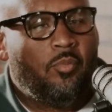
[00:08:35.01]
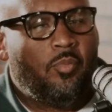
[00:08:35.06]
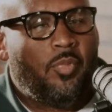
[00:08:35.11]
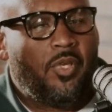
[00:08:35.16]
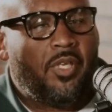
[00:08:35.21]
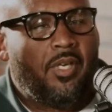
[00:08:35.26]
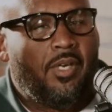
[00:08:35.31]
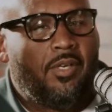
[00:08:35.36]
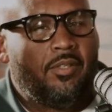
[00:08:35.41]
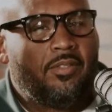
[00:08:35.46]

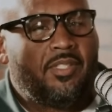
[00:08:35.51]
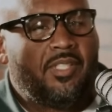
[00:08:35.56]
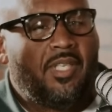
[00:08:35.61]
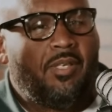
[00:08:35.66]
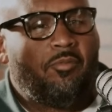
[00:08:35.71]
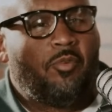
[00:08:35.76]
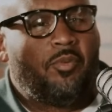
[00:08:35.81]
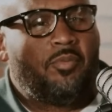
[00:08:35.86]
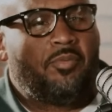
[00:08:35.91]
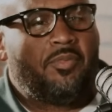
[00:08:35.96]
because
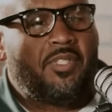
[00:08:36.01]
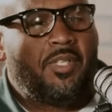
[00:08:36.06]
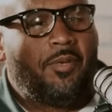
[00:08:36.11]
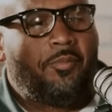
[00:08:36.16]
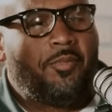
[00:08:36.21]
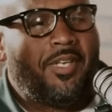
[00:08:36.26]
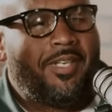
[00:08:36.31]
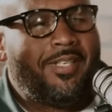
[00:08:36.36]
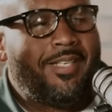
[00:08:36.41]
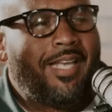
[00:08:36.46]
some
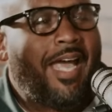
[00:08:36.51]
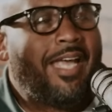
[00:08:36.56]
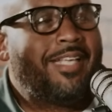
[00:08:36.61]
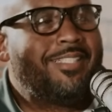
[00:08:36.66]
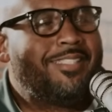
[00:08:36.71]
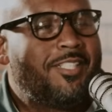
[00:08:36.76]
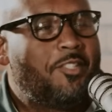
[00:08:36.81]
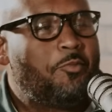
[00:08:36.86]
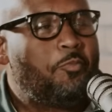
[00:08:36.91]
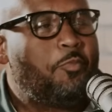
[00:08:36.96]
of the
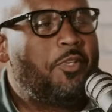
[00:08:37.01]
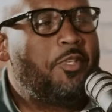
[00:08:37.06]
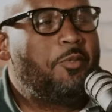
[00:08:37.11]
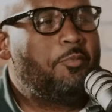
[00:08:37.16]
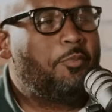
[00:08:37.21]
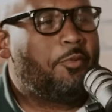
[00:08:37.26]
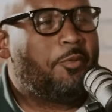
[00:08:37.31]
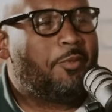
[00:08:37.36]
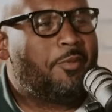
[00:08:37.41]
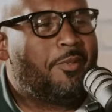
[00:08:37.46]
nicest
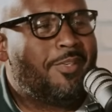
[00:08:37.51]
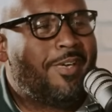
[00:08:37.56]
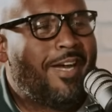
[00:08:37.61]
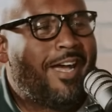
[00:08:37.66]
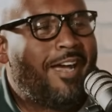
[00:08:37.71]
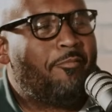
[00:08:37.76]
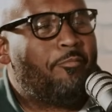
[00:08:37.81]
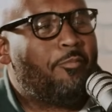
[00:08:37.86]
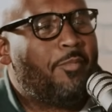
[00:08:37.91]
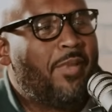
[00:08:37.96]
people
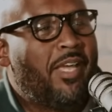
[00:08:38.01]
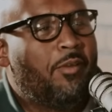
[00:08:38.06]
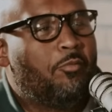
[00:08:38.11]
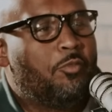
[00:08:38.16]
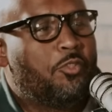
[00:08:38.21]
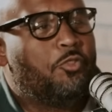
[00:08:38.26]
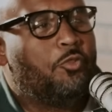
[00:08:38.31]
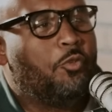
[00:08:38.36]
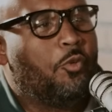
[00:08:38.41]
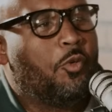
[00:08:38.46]
I've met
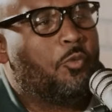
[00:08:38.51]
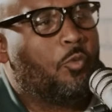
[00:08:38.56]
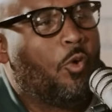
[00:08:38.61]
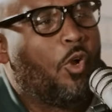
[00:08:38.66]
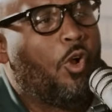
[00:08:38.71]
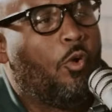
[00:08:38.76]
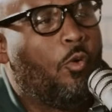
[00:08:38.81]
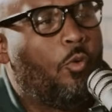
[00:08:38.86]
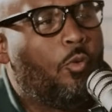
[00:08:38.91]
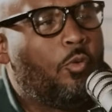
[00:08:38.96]
was doing
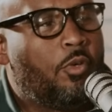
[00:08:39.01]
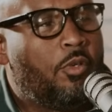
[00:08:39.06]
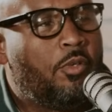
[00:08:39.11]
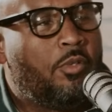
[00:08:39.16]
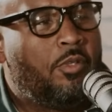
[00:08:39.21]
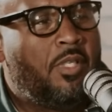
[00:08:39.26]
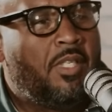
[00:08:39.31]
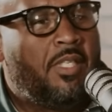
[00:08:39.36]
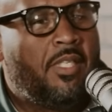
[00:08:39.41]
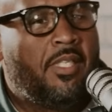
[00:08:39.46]
wrong.
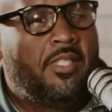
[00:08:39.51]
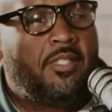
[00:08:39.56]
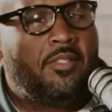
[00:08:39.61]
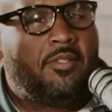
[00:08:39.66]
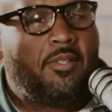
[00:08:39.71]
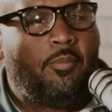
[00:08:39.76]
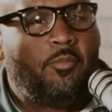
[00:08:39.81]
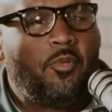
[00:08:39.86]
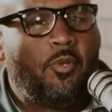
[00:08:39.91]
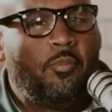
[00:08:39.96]

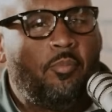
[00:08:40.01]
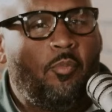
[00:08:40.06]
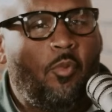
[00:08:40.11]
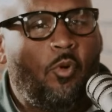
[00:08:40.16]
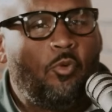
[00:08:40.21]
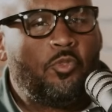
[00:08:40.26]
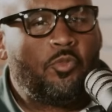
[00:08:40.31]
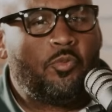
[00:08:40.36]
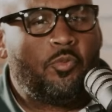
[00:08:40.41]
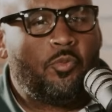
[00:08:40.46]
Some of the
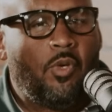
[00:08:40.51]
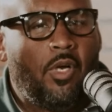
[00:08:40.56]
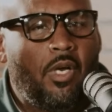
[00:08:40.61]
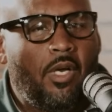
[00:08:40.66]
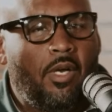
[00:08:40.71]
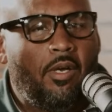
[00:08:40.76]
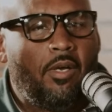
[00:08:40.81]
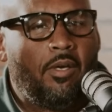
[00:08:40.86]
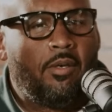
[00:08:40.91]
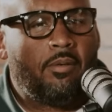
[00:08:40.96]
most
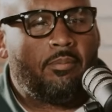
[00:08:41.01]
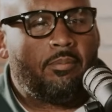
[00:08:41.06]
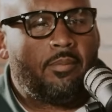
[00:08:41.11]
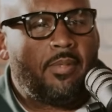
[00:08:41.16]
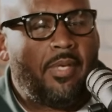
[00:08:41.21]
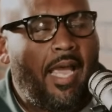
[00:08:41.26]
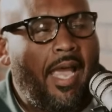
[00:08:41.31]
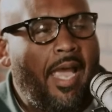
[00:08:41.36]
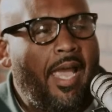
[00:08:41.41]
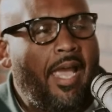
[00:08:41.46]

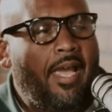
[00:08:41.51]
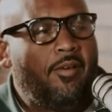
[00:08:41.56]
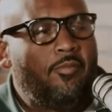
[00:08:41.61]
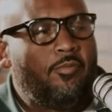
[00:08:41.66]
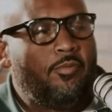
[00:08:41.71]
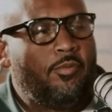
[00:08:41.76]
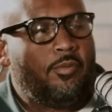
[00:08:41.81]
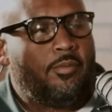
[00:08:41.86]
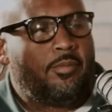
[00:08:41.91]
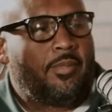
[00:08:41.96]

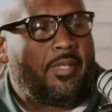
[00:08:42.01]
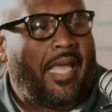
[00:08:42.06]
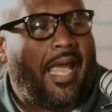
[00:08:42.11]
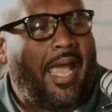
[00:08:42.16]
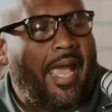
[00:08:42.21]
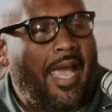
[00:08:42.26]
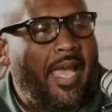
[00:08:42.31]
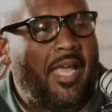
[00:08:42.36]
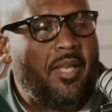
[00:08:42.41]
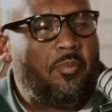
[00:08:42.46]

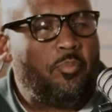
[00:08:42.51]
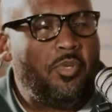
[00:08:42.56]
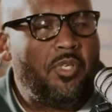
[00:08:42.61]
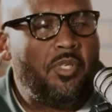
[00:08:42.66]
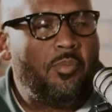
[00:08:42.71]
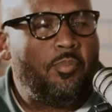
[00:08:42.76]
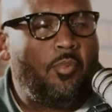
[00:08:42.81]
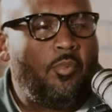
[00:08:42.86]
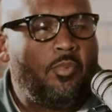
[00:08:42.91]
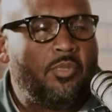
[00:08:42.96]
kind
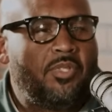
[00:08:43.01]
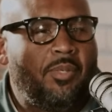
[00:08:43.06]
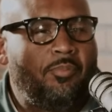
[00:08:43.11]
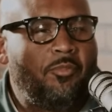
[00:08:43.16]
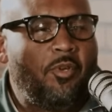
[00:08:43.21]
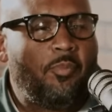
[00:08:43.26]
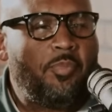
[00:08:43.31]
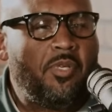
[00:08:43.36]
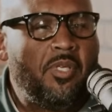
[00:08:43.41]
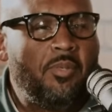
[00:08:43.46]
people, some of
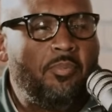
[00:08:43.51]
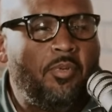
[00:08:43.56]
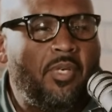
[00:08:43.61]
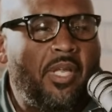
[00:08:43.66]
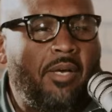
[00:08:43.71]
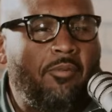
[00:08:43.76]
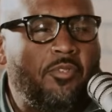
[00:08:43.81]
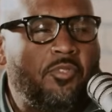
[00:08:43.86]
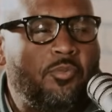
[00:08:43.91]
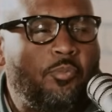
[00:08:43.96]
the people
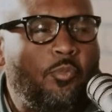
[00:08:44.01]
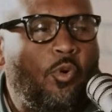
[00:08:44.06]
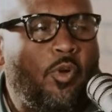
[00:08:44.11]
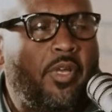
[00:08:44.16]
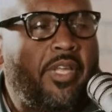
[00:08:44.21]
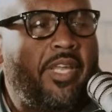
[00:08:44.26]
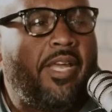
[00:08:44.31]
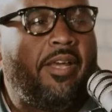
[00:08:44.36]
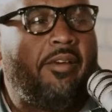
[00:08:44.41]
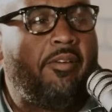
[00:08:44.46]
that was more
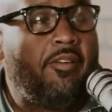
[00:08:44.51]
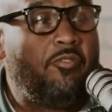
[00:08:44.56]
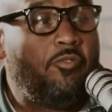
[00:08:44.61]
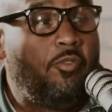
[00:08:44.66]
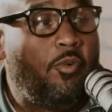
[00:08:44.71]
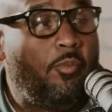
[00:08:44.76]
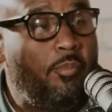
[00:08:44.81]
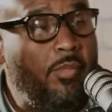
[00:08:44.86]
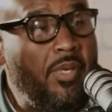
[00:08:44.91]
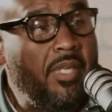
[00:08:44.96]
caring
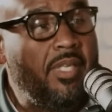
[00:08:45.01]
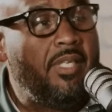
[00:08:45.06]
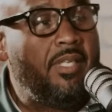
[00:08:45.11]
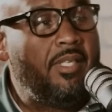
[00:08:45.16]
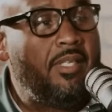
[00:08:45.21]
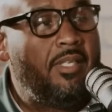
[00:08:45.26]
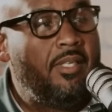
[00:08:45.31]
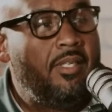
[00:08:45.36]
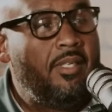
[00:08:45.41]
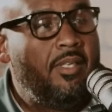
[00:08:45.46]
for me
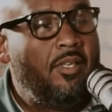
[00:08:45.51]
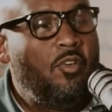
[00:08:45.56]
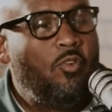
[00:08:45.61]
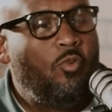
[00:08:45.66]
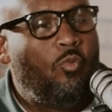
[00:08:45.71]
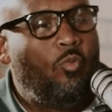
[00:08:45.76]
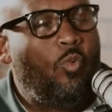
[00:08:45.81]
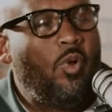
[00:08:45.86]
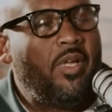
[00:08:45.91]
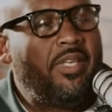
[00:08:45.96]

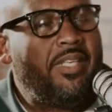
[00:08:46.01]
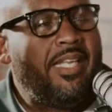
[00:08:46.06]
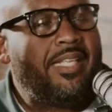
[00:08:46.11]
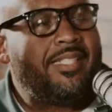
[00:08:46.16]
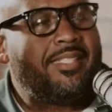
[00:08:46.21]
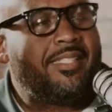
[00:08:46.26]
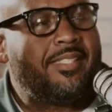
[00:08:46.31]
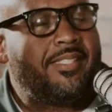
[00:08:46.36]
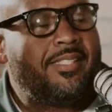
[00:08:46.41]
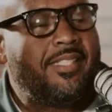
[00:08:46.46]
weren't
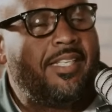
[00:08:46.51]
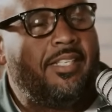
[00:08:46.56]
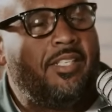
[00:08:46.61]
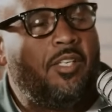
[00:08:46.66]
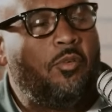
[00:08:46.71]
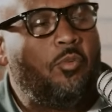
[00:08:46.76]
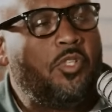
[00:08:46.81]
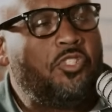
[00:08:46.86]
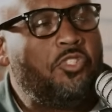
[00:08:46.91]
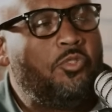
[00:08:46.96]

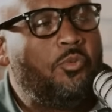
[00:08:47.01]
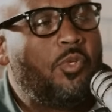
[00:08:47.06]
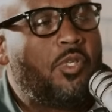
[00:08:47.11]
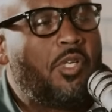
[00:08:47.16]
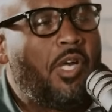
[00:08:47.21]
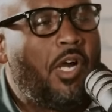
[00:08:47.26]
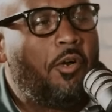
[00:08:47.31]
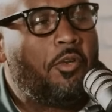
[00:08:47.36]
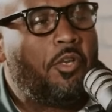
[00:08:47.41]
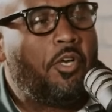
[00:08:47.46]
necessarily what you would
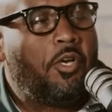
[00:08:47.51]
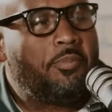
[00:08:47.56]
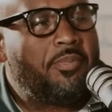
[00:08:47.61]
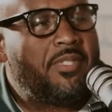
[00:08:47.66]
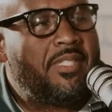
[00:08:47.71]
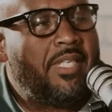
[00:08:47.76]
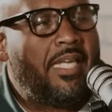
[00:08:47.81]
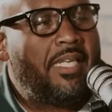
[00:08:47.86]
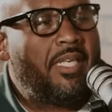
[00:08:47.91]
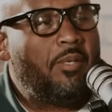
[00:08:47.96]
call
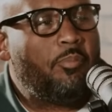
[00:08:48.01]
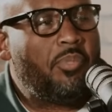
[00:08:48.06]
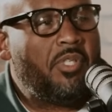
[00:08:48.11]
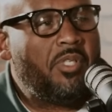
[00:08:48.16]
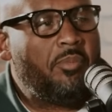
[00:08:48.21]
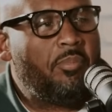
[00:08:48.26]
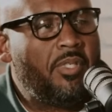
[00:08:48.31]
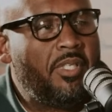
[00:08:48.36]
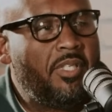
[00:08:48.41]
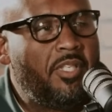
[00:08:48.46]
upstanding
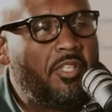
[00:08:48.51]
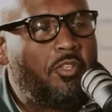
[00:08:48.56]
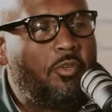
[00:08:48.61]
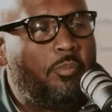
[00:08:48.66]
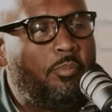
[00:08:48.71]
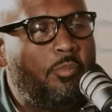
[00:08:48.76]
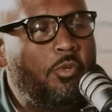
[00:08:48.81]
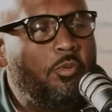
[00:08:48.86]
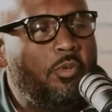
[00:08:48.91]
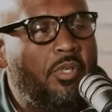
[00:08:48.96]
people in the
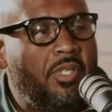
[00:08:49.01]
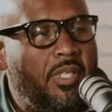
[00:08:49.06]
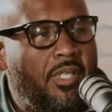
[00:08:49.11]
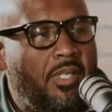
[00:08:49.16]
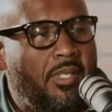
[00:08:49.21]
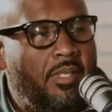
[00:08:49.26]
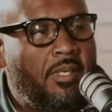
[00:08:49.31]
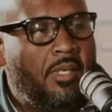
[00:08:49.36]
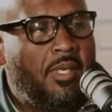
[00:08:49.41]
community,